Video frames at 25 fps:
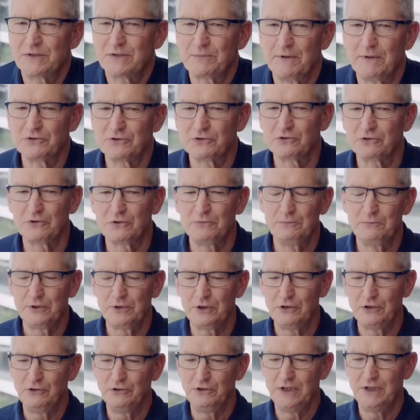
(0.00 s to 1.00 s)
Spatial
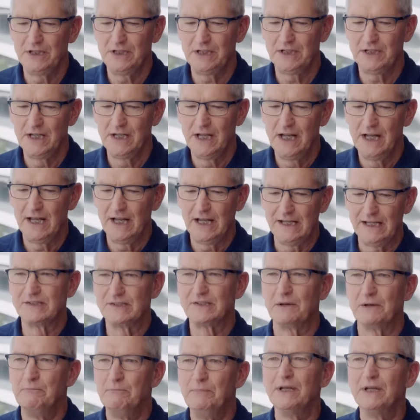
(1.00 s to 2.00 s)
computing
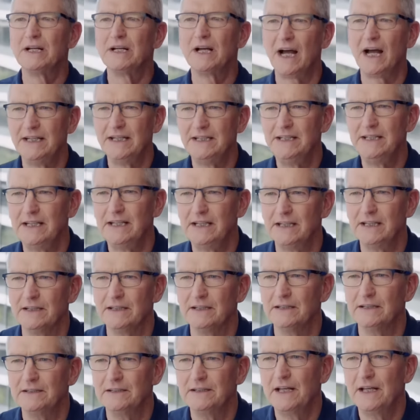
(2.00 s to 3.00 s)
is a big
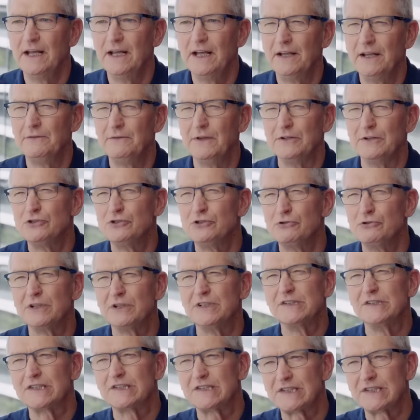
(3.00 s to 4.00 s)
idea that you
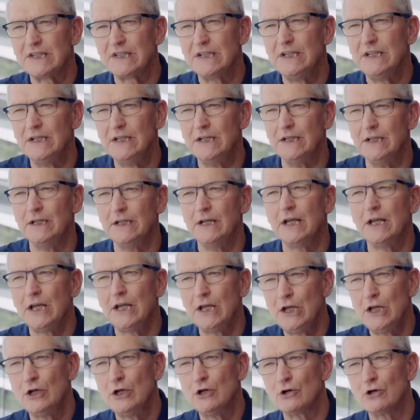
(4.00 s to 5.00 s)
can see,
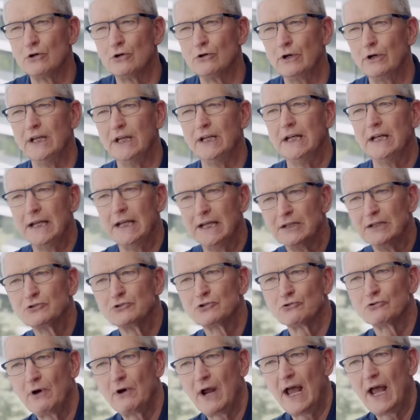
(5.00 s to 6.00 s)
hear, and
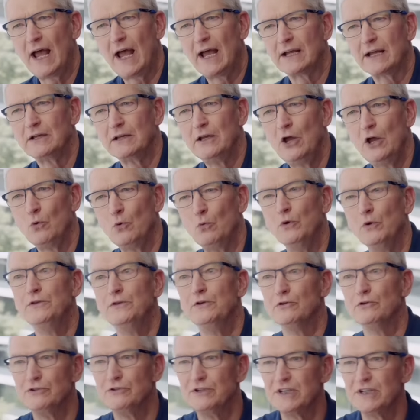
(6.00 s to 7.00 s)
interact
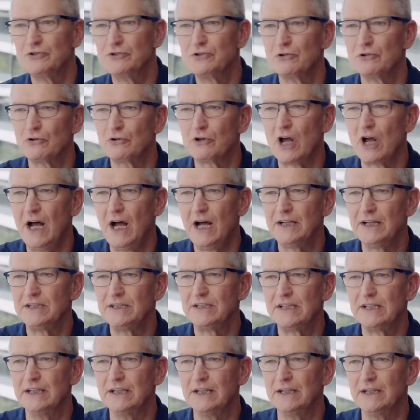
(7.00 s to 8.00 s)
with your digital
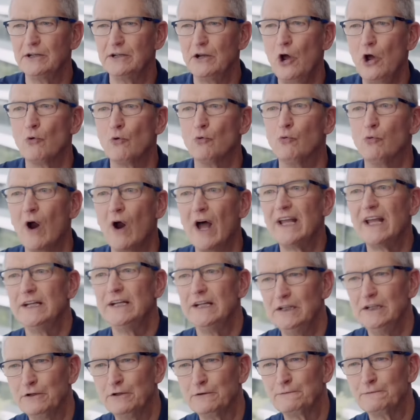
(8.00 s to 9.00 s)
content
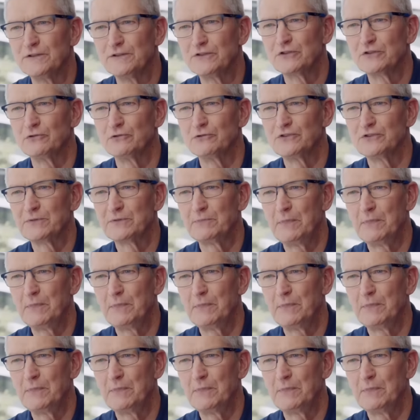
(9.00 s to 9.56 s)
right in your physical